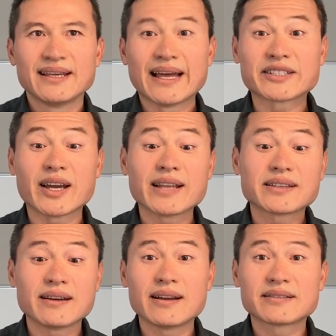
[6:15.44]

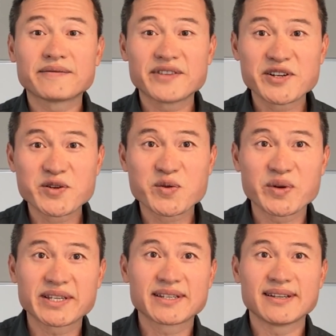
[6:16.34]
That's a very good
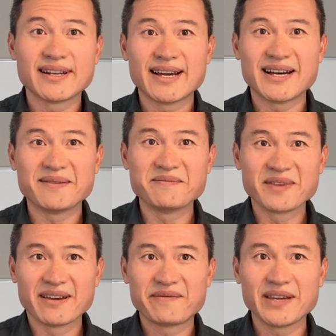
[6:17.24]
question,
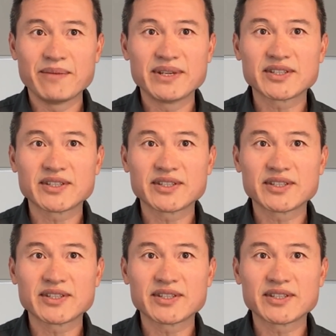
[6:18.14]
Phoebe.